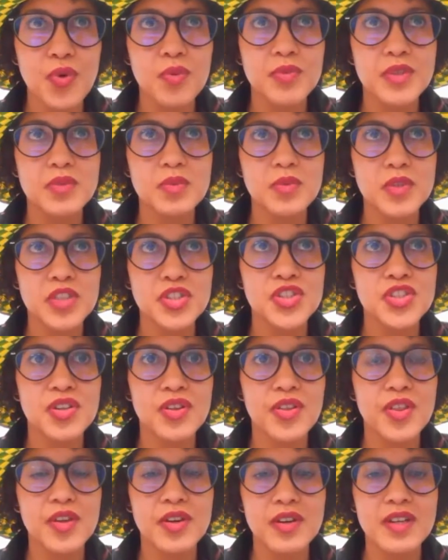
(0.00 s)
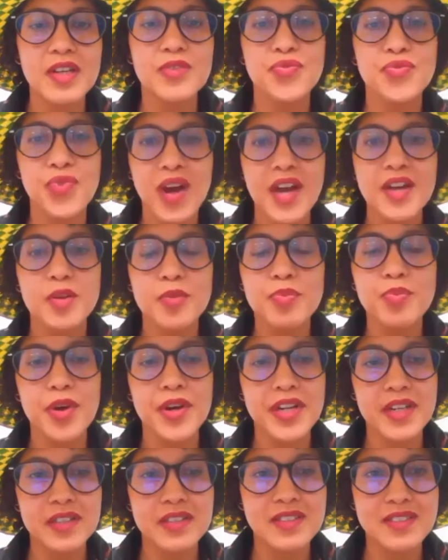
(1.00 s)
in which the final
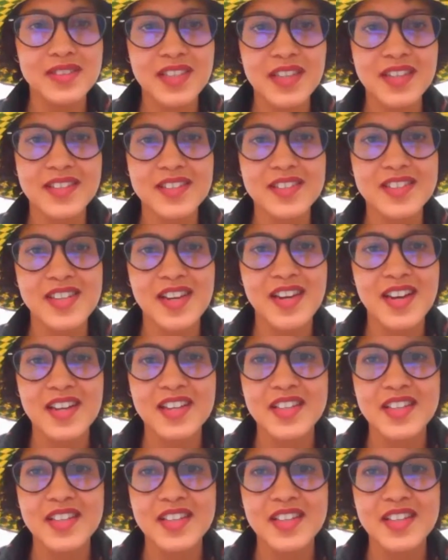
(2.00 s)
product takes